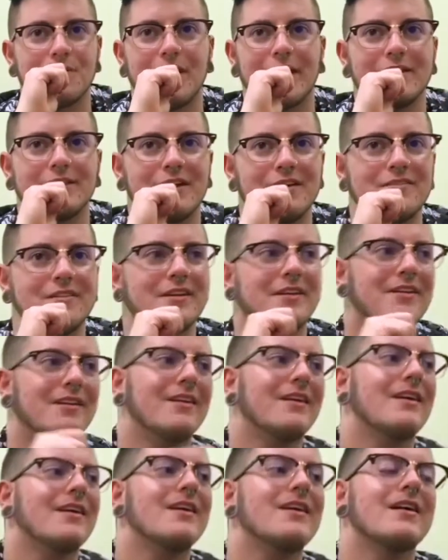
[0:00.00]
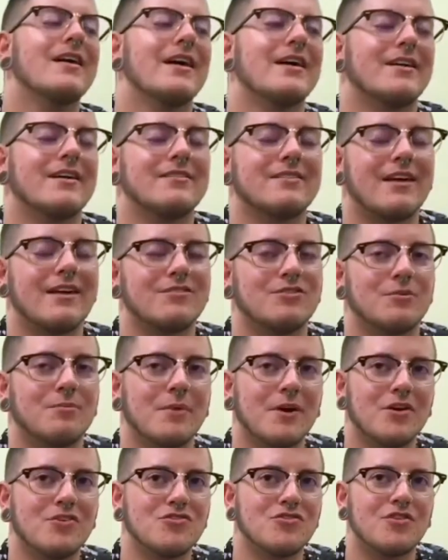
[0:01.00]
They're and because it has your
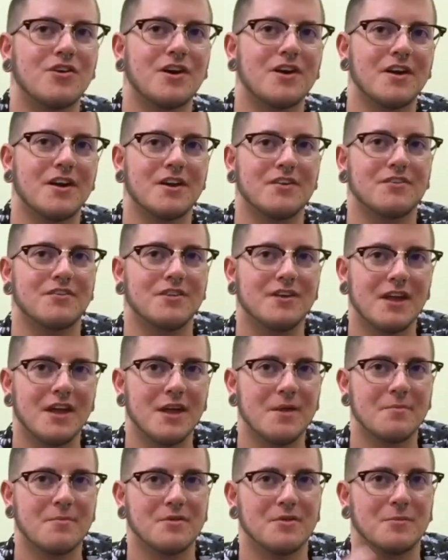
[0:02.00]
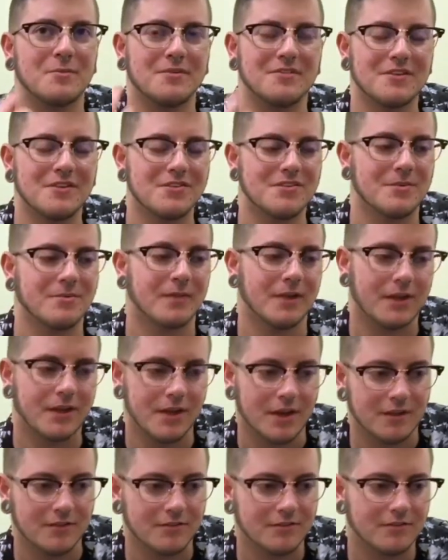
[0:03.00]
picture on it and your name and your position. Like,
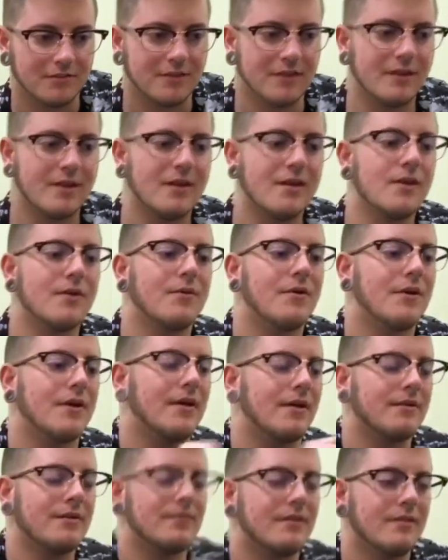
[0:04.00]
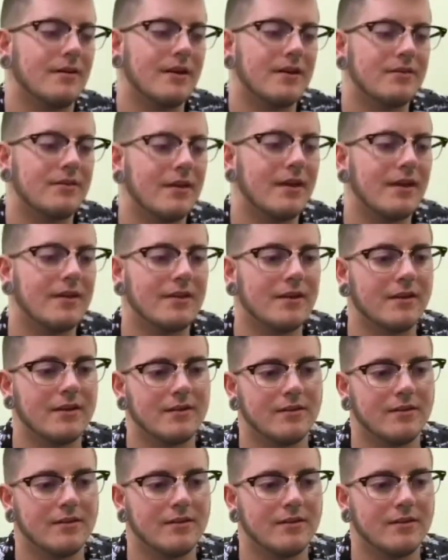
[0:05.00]
yes. Well, you get the ID